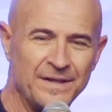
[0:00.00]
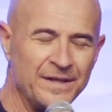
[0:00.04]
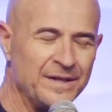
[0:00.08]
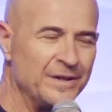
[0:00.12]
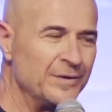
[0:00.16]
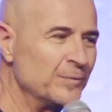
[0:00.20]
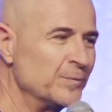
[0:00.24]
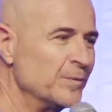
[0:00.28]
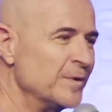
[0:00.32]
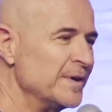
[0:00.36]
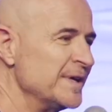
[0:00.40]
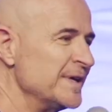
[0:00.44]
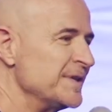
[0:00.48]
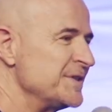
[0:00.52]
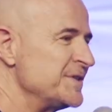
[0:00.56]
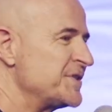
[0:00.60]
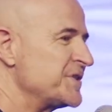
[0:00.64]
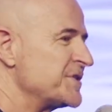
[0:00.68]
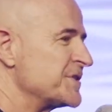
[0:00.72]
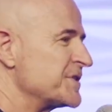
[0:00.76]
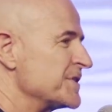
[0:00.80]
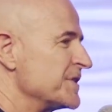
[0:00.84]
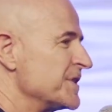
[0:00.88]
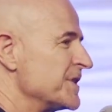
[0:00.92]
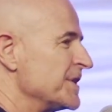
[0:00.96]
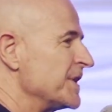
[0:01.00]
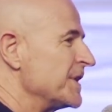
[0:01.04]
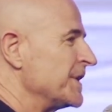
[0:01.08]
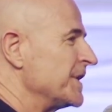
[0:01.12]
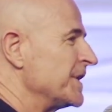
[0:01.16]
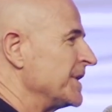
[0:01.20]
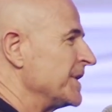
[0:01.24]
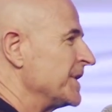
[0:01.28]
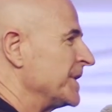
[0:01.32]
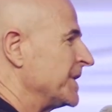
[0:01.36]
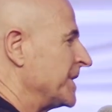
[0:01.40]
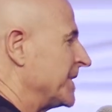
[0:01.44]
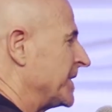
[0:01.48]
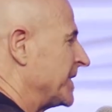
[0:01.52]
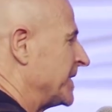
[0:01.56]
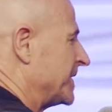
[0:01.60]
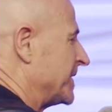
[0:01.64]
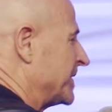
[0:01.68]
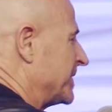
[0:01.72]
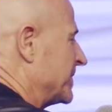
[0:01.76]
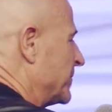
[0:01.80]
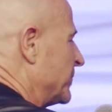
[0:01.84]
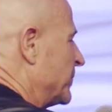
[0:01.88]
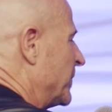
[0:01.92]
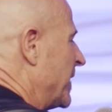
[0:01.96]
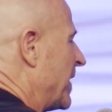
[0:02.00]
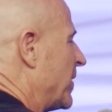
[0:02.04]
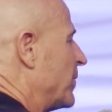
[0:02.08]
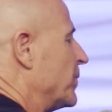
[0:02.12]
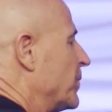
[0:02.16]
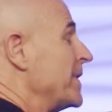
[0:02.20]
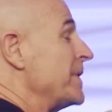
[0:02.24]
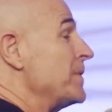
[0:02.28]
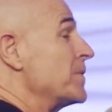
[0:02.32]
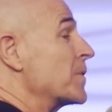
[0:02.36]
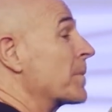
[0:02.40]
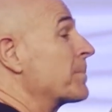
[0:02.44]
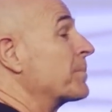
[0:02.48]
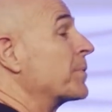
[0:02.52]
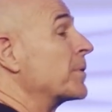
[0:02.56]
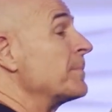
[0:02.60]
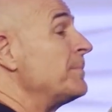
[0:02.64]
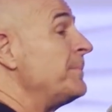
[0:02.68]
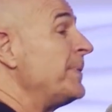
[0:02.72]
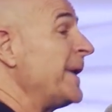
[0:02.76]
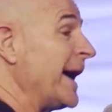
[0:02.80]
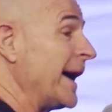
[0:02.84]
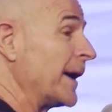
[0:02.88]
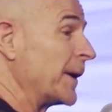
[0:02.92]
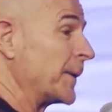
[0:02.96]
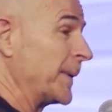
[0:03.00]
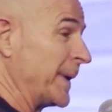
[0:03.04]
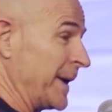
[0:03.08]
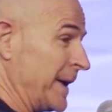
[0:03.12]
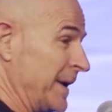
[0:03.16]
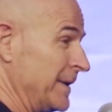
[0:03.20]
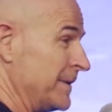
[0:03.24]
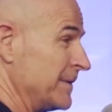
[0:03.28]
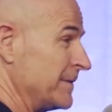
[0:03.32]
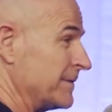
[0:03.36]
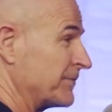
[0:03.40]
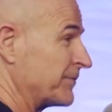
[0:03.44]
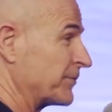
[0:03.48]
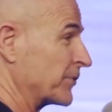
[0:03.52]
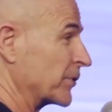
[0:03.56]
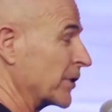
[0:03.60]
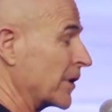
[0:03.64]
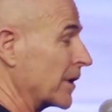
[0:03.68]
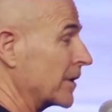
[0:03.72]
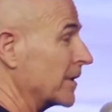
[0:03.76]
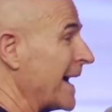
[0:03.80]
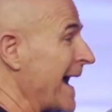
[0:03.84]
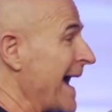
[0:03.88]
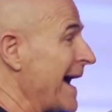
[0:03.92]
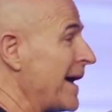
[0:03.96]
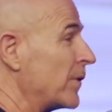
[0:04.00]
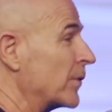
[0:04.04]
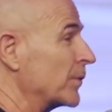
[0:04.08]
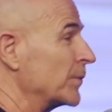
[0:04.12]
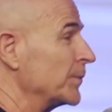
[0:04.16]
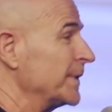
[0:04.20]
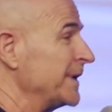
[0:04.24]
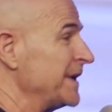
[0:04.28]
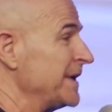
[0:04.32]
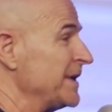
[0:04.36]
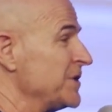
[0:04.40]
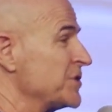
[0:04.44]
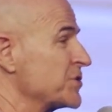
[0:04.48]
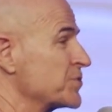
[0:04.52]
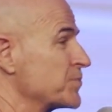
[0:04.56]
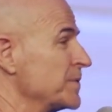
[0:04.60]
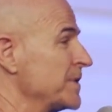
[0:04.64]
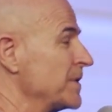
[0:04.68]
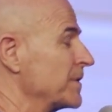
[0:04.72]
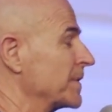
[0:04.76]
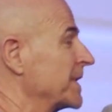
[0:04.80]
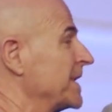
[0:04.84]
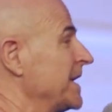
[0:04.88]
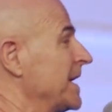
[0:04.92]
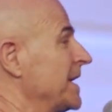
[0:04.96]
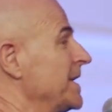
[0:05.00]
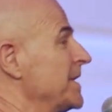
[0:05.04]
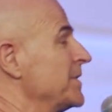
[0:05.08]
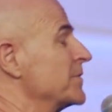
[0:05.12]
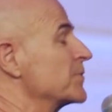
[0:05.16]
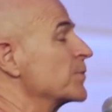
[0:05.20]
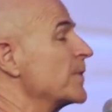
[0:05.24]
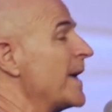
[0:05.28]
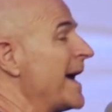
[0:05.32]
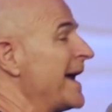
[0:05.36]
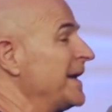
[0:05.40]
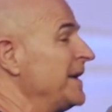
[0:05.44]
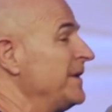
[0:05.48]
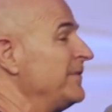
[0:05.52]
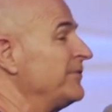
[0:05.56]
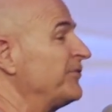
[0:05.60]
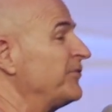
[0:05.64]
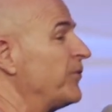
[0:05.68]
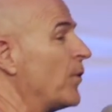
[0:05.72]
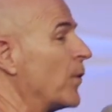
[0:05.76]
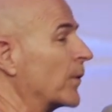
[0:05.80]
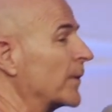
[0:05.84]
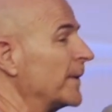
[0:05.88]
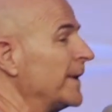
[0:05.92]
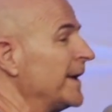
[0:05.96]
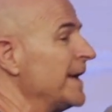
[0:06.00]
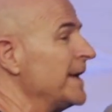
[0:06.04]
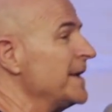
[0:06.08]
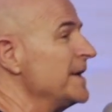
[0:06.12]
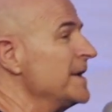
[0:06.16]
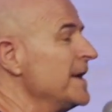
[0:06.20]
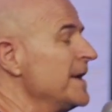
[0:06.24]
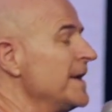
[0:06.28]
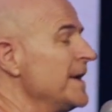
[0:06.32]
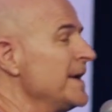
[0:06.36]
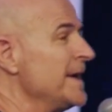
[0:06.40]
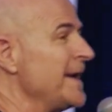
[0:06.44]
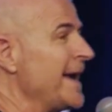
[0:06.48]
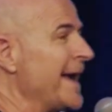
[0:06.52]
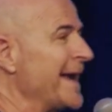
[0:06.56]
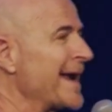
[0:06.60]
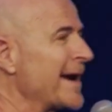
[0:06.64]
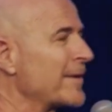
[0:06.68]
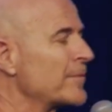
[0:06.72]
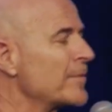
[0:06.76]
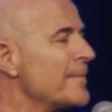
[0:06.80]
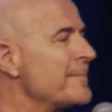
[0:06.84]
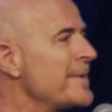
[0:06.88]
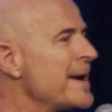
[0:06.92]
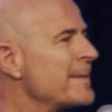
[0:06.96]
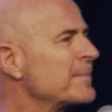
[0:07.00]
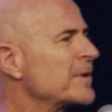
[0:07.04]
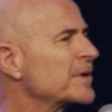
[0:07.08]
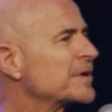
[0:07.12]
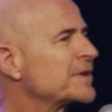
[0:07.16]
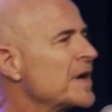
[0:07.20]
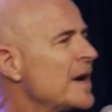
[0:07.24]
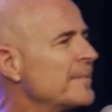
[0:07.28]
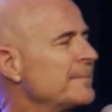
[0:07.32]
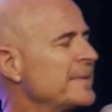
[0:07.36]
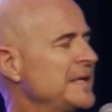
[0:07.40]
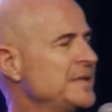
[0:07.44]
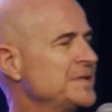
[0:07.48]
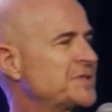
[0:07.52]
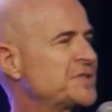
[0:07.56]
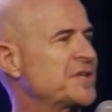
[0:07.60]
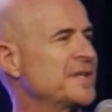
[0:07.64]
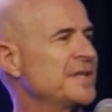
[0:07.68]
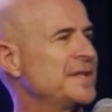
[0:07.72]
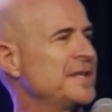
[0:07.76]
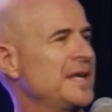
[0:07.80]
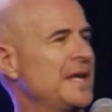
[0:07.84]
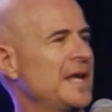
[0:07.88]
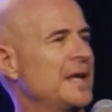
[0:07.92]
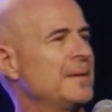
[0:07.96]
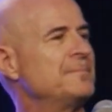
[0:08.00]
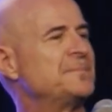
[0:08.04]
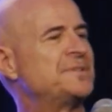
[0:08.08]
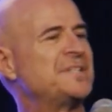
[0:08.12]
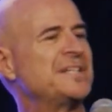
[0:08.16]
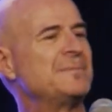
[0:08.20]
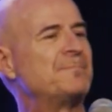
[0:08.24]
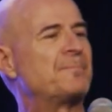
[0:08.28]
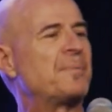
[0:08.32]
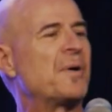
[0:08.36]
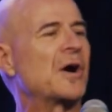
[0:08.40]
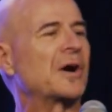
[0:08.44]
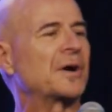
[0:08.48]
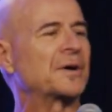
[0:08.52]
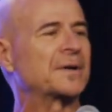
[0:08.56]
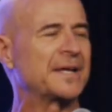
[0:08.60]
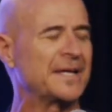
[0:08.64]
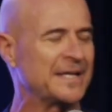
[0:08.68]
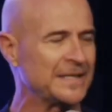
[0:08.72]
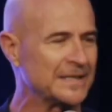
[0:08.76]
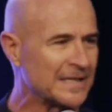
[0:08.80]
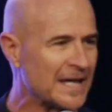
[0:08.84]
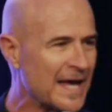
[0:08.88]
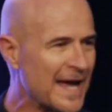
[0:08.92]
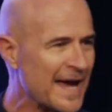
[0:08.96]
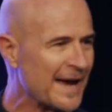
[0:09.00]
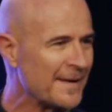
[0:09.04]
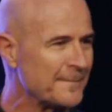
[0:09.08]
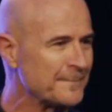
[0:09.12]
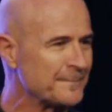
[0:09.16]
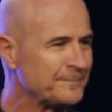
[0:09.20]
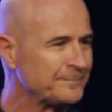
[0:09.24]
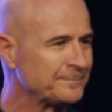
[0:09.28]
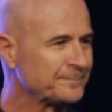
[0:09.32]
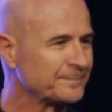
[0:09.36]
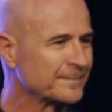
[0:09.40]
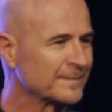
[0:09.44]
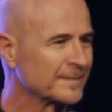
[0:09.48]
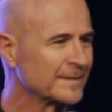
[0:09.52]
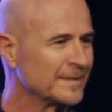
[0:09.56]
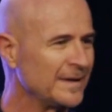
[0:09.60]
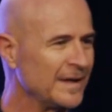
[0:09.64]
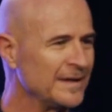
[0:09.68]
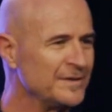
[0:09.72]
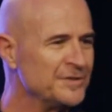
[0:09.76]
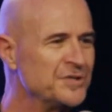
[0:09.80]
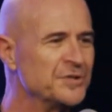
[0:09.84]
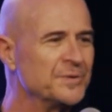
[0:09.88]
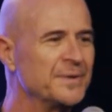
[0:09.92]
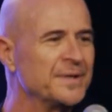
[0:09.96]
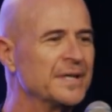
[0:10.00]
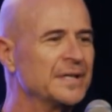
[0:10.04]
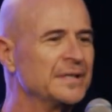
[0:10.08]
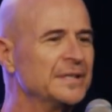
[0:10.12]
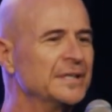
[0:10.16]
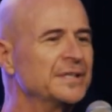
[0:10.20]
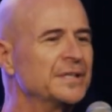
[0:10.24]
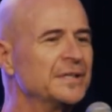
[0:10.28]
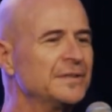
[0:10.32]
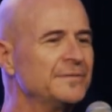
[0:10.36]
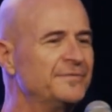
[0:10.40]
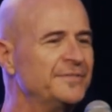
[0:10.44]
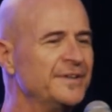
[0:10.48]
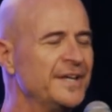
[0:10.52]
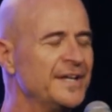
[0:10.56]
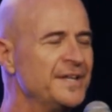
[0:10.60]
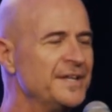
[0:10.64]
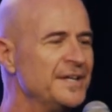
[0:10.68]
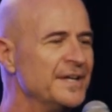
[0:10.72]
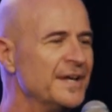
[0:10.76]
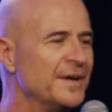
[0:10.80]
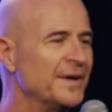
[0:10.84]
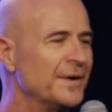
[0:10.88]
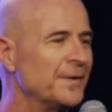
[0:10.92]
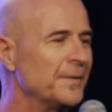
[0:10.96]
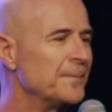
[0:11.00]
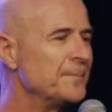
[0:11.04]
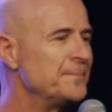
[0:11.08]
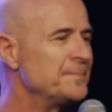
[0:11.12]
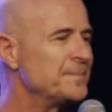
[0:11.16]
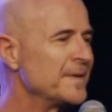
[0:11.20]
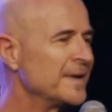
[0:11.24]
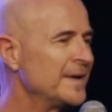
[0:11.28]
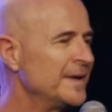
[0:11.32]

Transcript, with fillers: It was, well, we were preparing for our outreach. We were getting ready for it. And I remember coming to the empty parking lot and doing a little video.